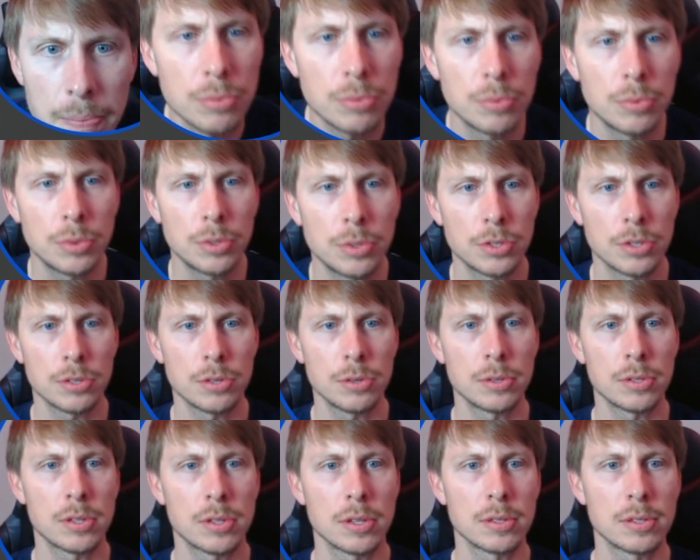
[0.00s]
We'll just
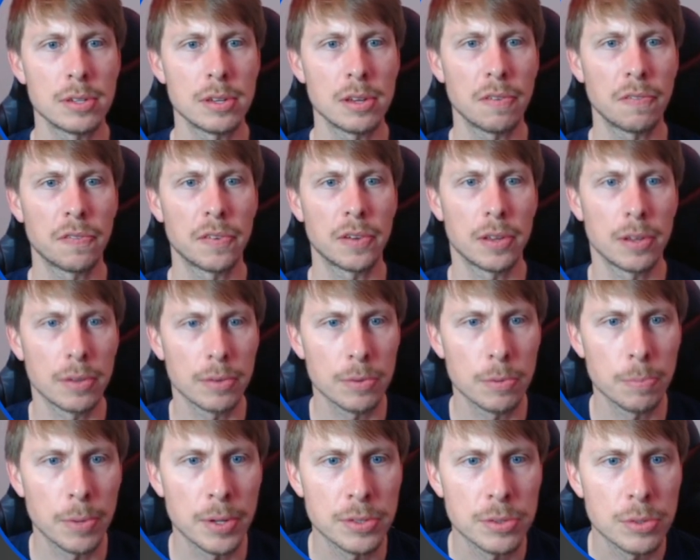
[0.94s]
use the default
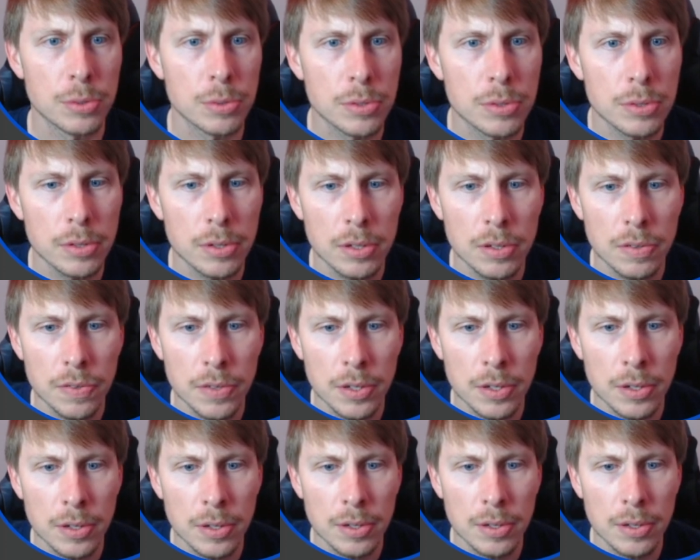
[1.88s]
Ubuntu
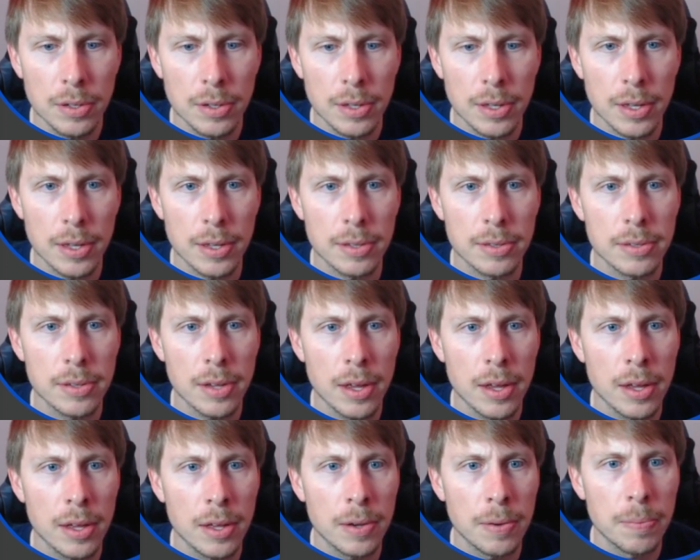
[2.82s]
server, hit
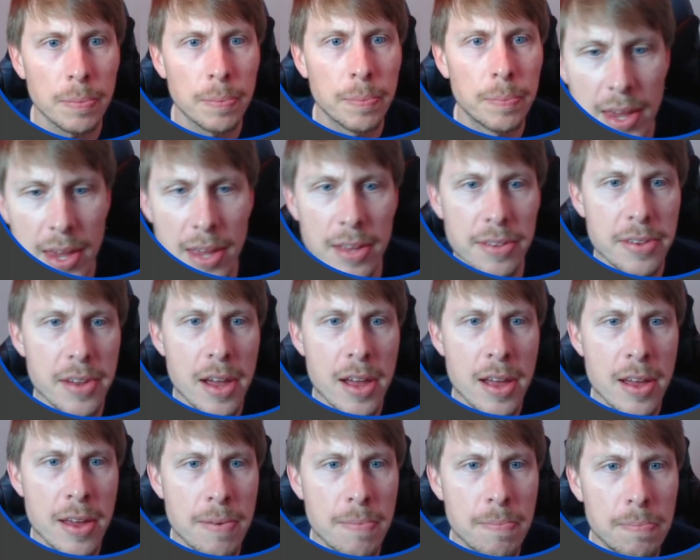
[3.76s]
done, hit
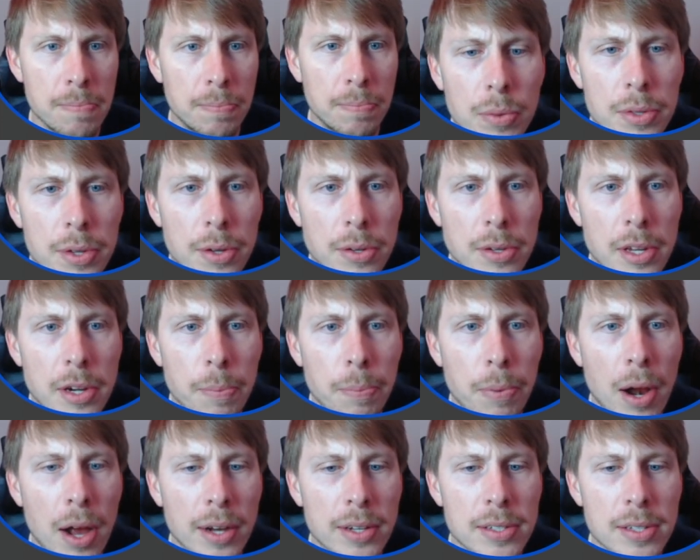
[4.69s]
done. don't need a
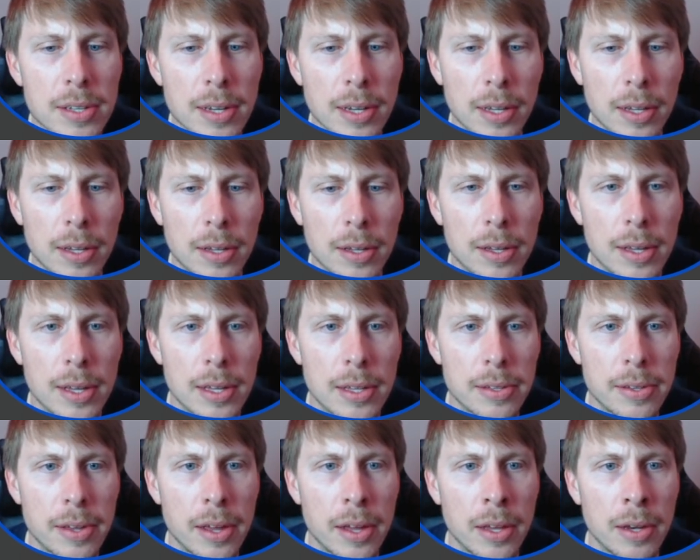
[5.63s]
proxy,
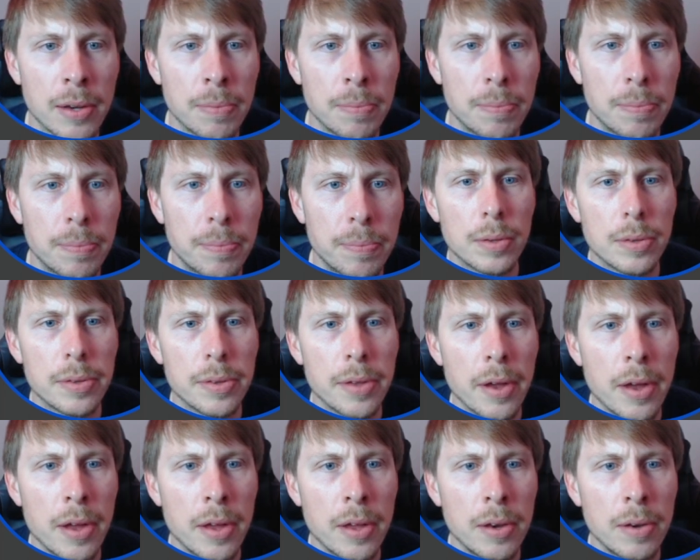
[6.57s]
hit done,
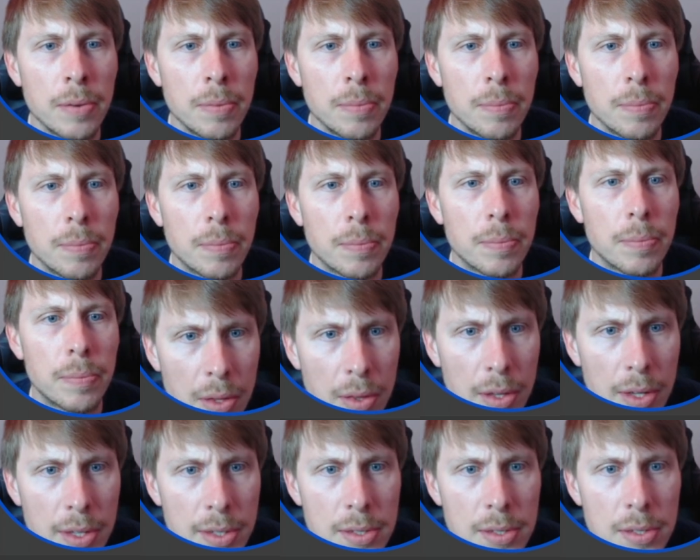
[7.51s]
done.
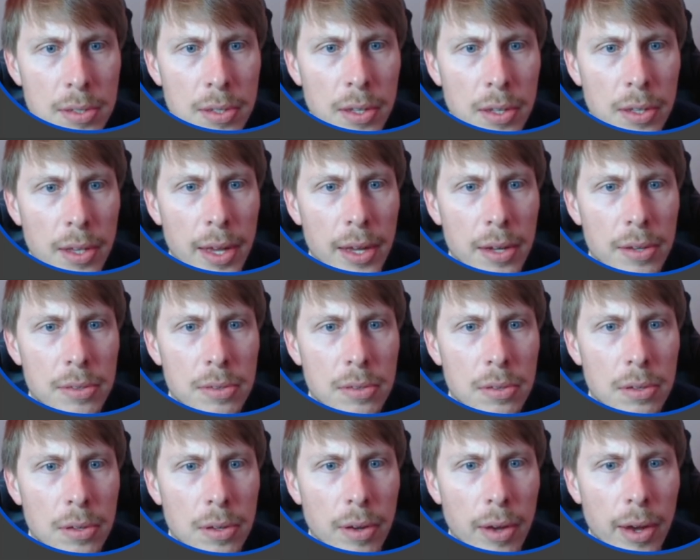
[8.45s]
Let's
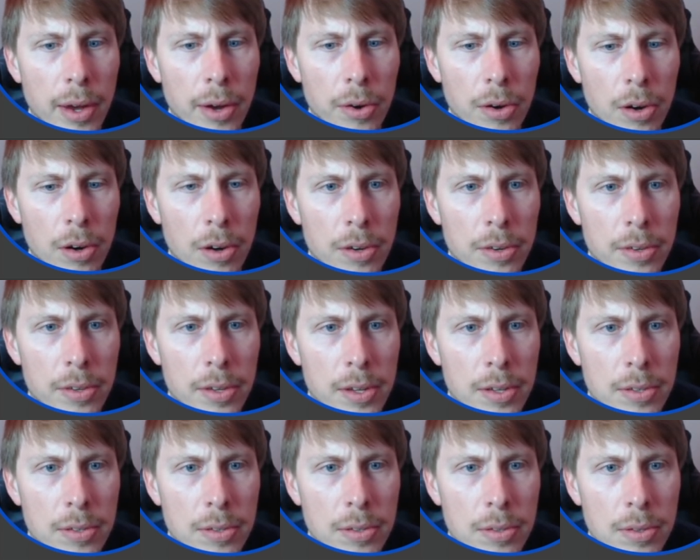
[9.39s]
select our hard
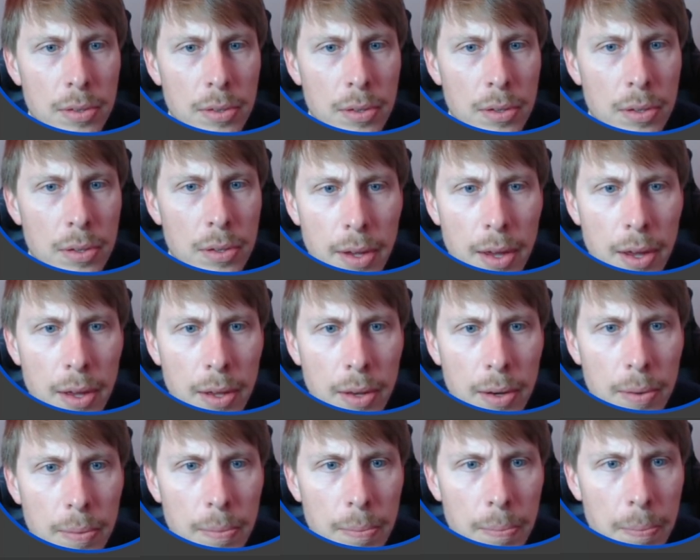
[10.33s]
disk,
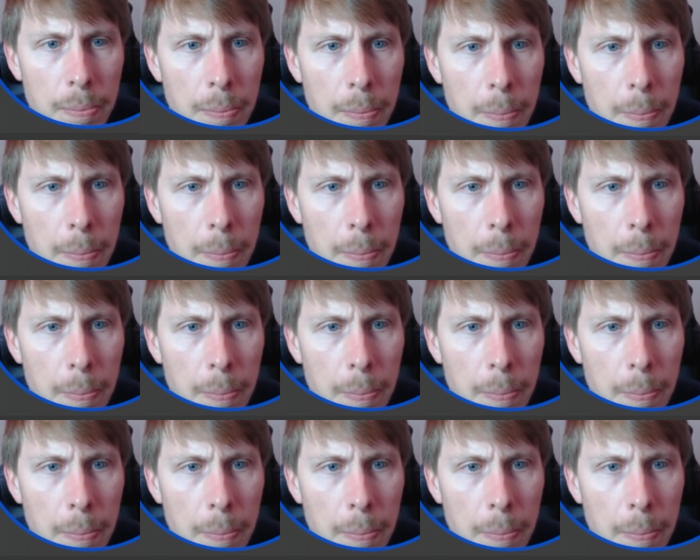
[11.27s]
done.